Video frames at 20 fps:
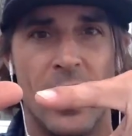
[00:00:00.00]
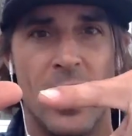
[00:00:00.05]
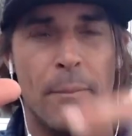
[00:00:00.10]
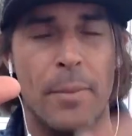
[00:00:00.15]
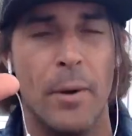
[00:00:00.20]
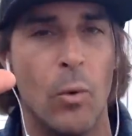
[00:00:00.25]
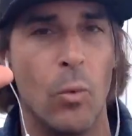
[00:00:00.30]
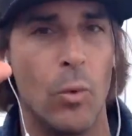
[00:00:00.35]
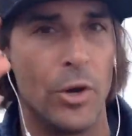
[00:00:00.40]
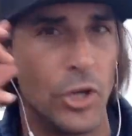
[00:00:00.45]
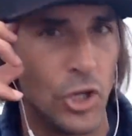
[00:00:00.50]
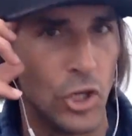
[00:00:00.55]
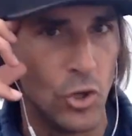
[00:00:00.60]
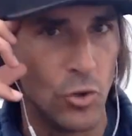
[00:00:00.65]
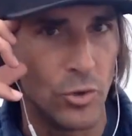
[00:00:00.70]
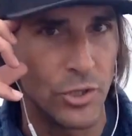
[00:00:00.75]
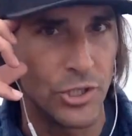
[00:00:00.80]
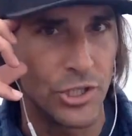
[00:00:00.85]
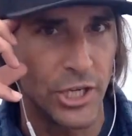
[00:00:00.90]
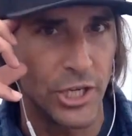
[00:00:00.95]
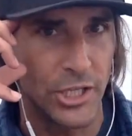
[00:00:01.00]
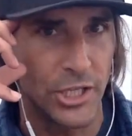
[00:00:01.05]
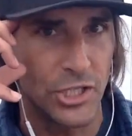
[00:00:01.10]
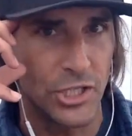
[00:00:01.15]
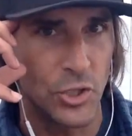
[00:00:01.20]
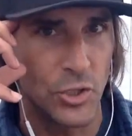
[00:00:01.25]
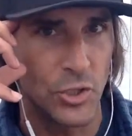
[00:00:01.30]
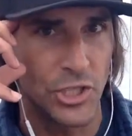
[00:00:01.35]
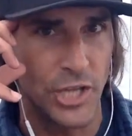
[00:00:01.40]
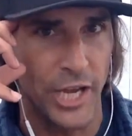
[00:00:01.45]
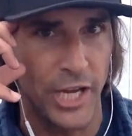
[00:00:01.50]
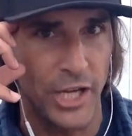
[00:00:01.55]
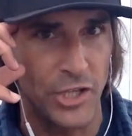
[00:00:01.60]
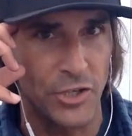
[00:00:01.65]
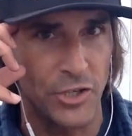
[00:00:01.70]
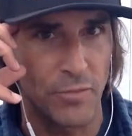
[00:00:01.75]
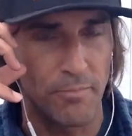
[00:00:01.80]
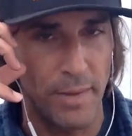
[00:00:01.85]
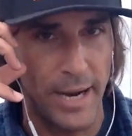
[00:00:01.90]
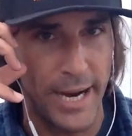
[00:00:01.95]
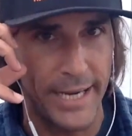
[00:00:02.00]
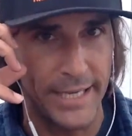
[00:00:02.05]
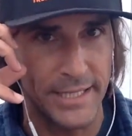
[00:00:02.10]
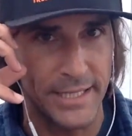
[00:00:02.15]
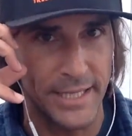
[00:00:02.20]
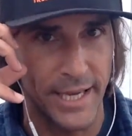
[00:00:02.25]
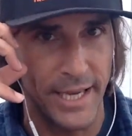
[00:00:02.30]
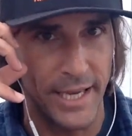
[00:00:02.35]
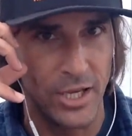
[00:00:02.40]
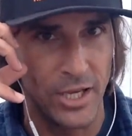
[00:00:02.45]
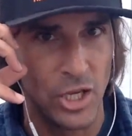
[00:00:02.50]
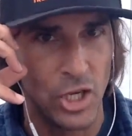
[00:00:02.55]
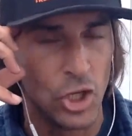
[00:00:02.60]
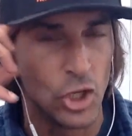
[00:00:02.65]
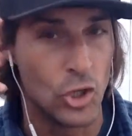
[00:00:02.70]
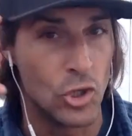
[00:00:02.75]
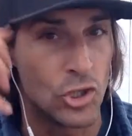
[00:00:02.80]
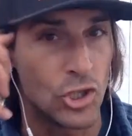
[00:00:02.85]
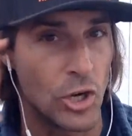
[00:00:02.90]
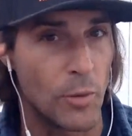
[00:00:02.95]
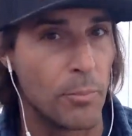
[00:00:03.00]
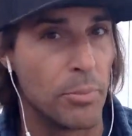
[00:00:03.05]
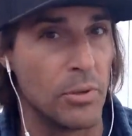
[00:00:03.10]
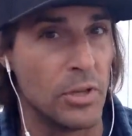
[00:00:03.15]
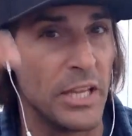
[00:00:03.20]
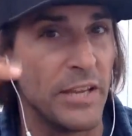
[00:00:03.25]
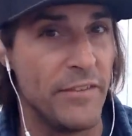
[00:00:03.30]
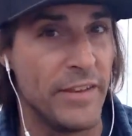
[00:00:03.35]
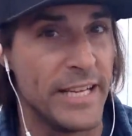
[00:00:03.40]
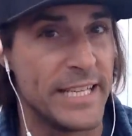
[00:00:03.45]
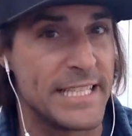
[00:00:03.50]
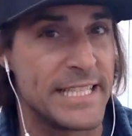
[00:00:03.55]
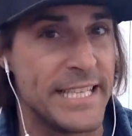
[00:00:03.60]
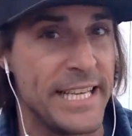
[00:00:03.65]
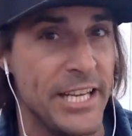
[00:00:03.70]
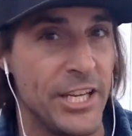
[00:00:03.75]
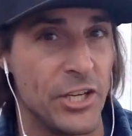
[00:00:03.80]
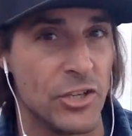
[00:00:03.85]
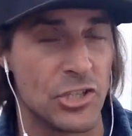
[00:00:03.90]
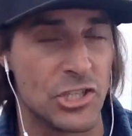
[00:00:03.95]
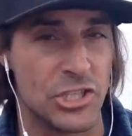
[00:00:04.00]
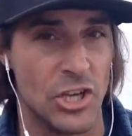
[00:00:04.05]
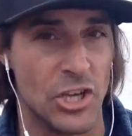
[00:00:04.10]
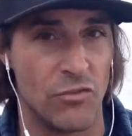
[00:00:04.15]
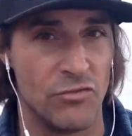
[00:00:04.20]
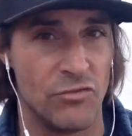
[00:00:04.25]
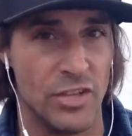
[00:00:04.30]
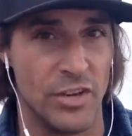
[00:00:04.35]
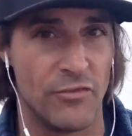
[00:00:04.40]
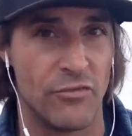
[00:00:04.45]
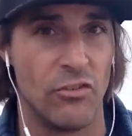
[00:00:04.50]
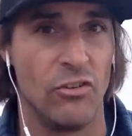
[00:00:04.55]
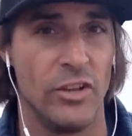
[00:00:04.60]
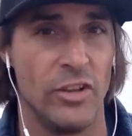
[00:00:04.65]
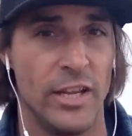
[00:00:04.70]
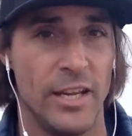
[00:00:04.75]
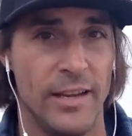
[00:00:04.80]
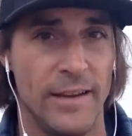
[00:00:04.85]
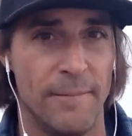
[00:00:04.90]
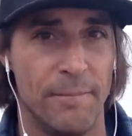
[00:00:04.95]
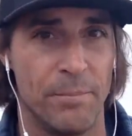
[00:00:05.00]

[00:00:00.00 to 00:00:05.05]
But when you adjust, you change your mindset. You start believing and seeing yourself differently